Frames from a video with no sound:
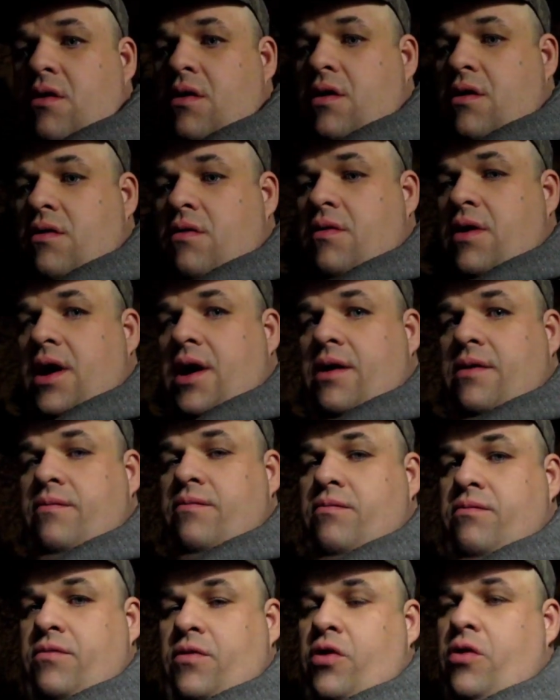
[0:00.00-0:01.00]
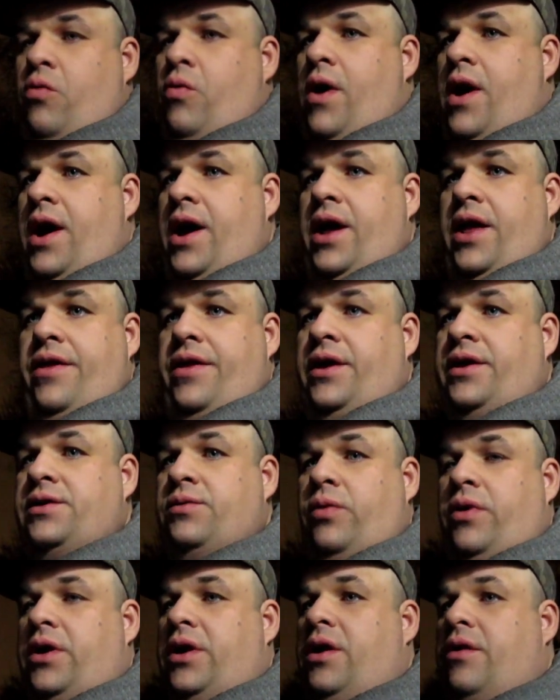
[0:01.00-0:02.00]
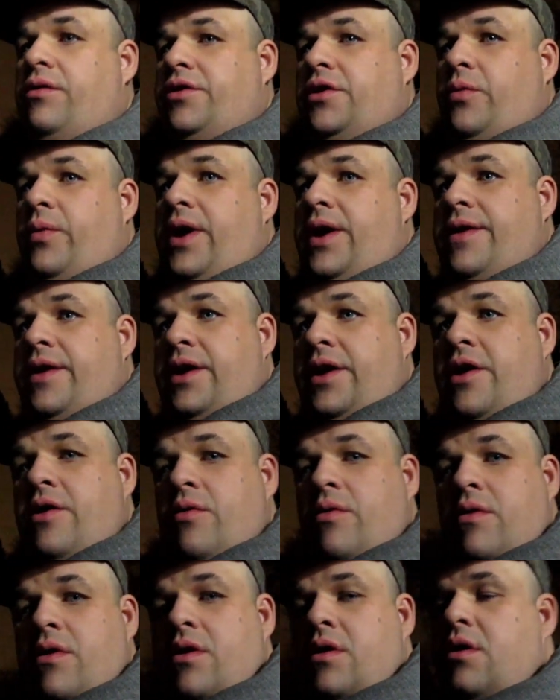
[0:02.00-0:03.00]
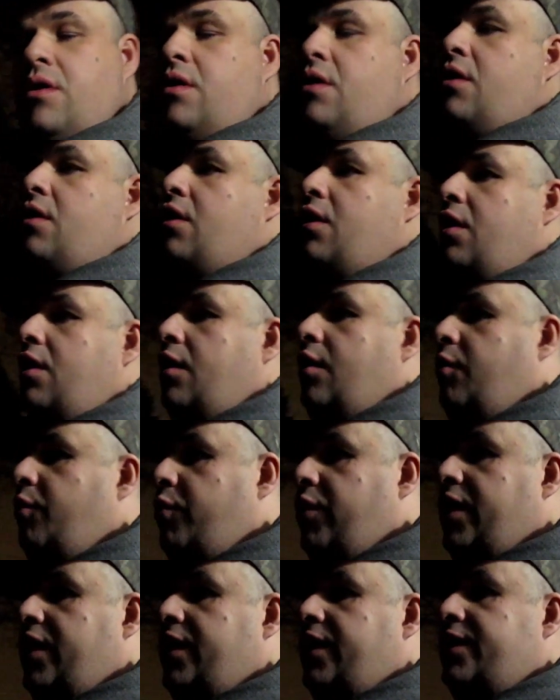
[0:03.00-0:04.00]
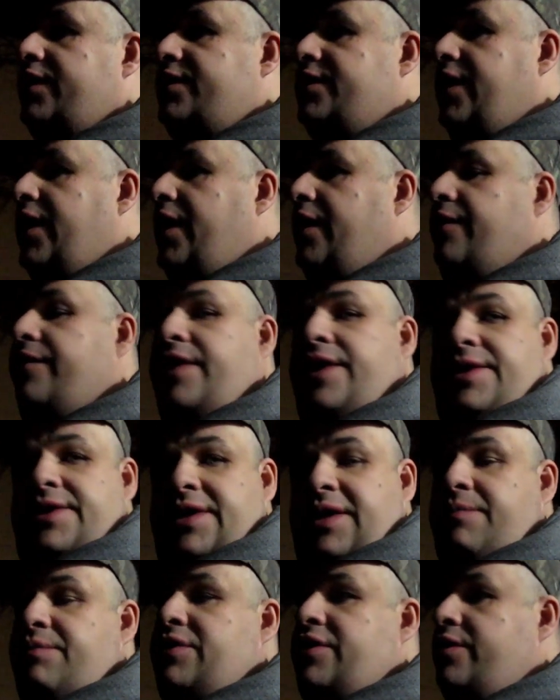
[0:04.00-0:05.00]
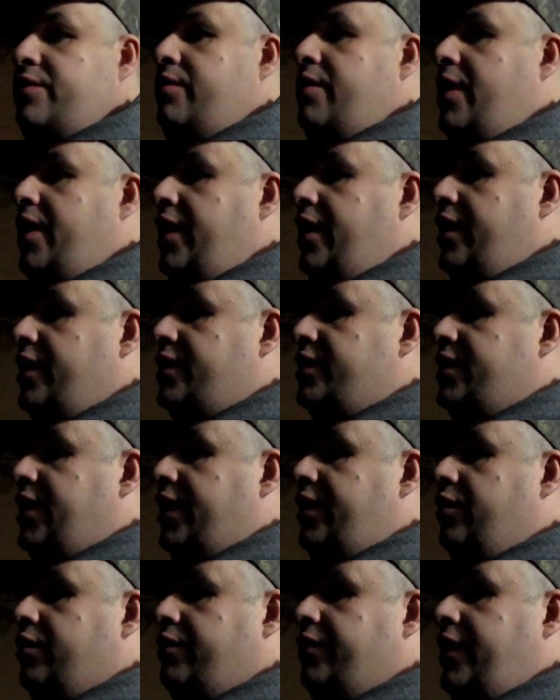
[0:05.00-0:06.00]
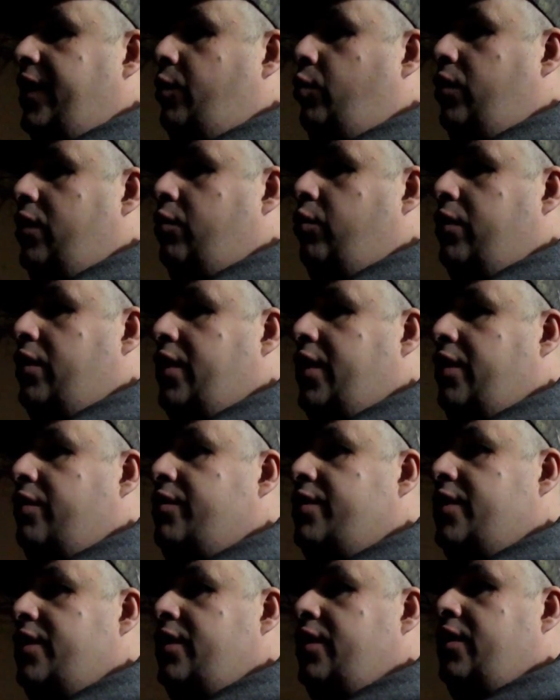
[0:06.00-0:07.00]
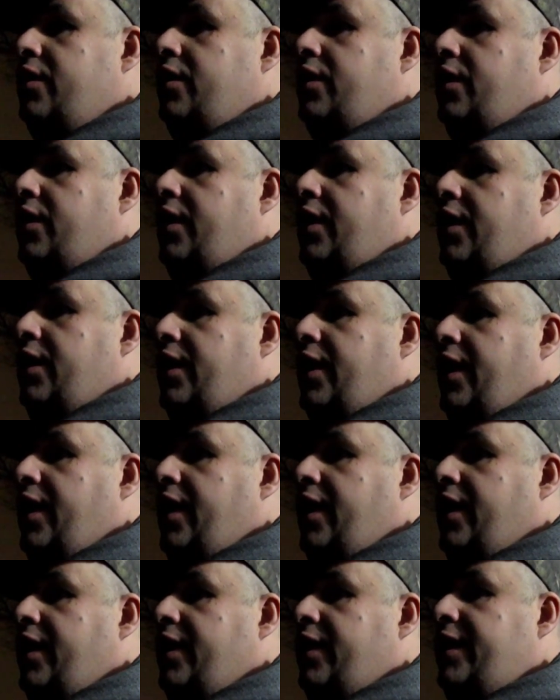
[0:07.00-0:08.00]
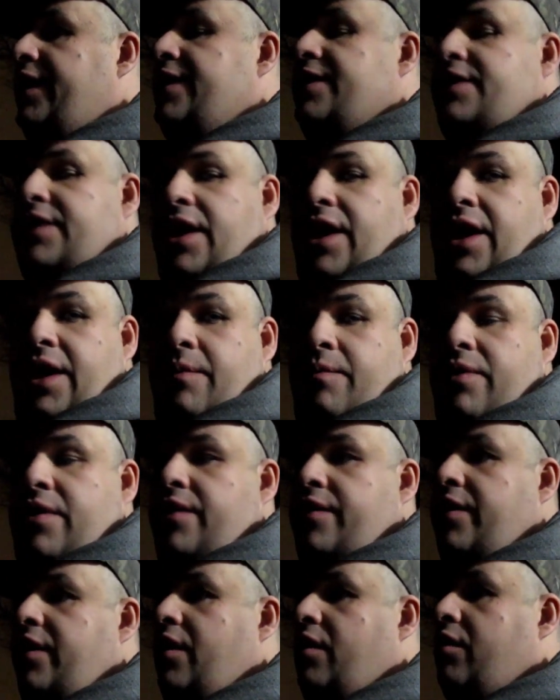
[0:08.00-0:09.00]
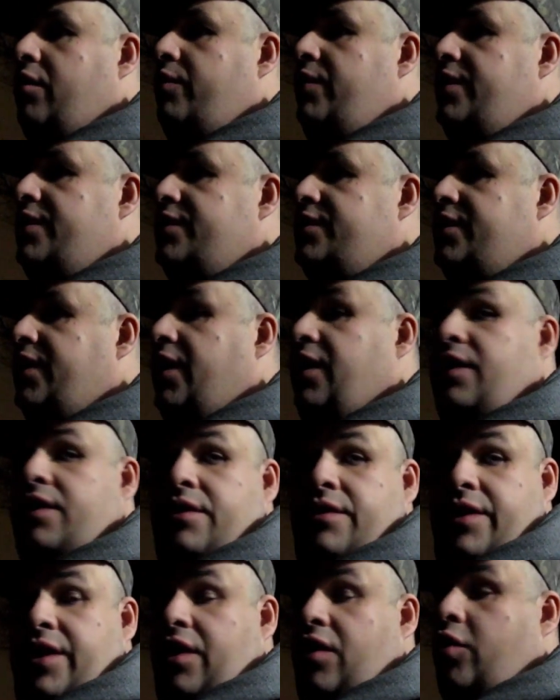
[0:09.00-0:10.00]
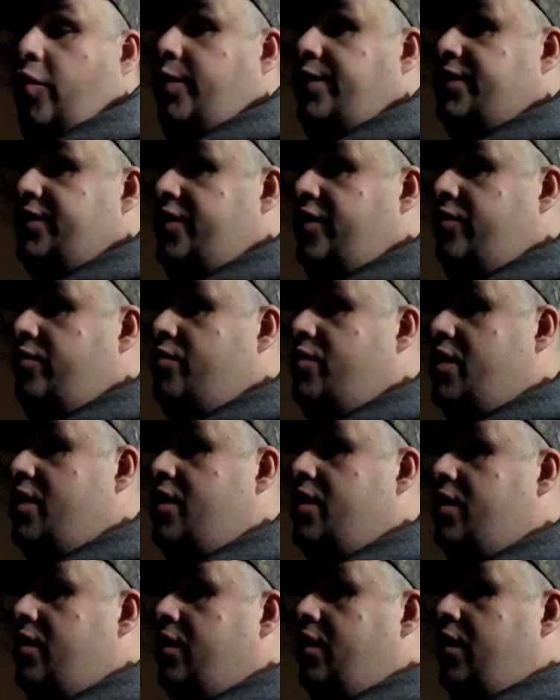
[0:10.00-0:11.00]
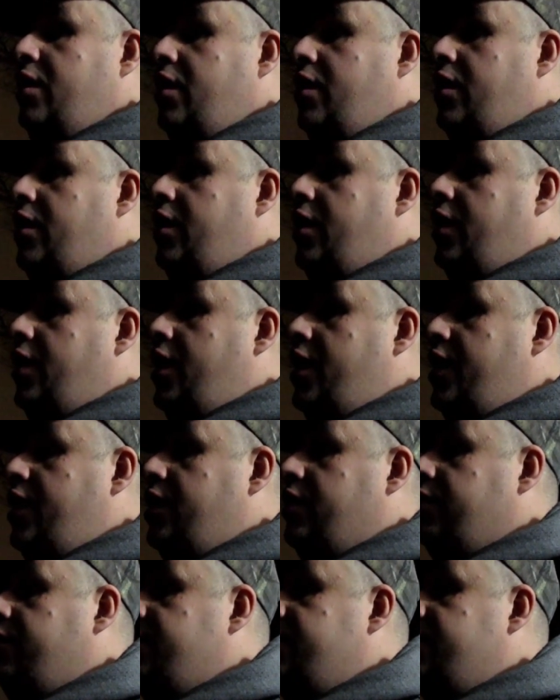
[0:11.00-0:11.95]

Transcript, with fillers: or um, or why things work out the way they do, but uh, they seem to, and I know they will work out uh, in time. They always uh, they always do. You